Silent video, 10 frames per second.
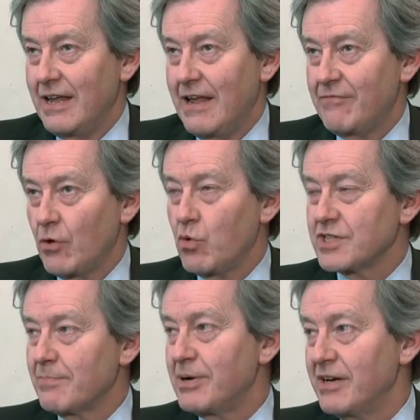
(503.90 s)
if there
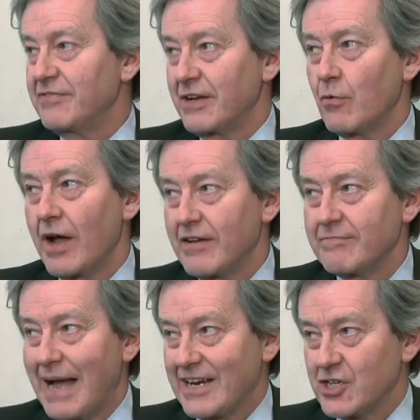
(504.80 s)
was a perfect way of
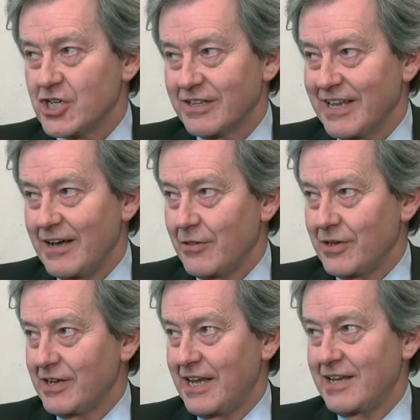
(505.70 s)
managing the health
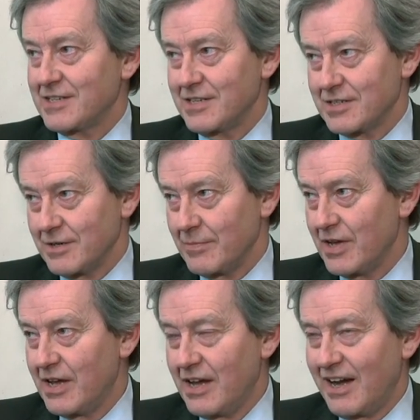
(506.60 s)
and care system,
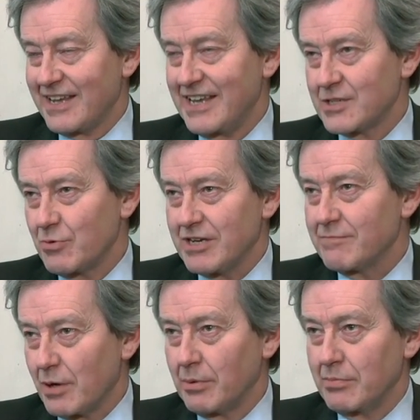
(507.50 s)
I guess we'd
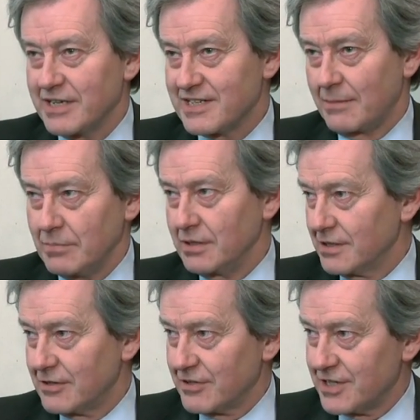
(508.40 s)
have probably stumbled
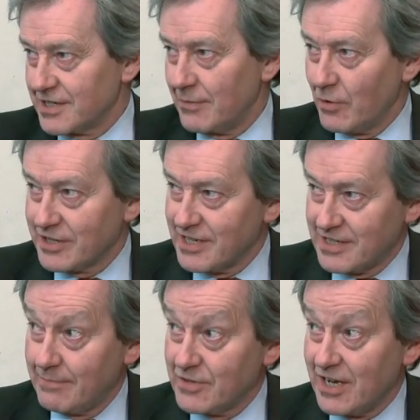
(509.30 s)
across it
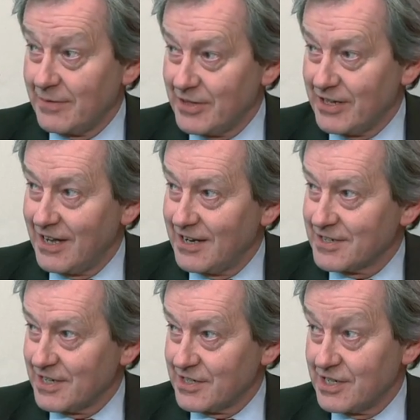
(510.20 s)
sometime in the last
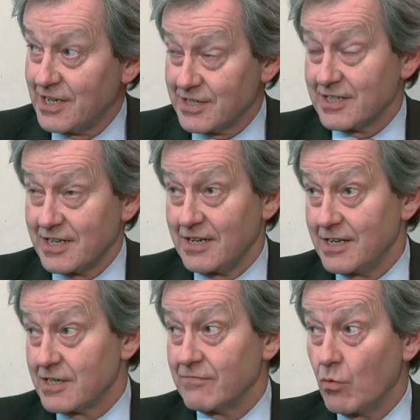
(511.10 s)
60 years. It certainly
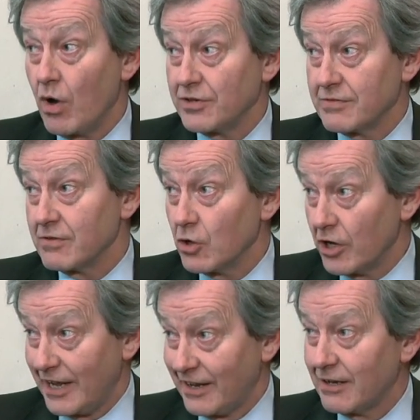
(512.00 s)
isn't for want of
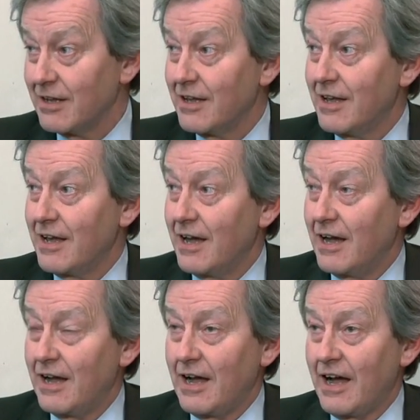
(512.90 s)
looking.
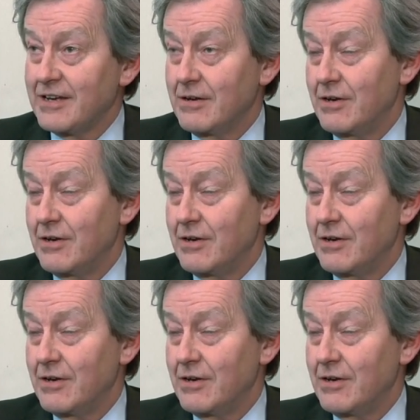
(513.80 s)
I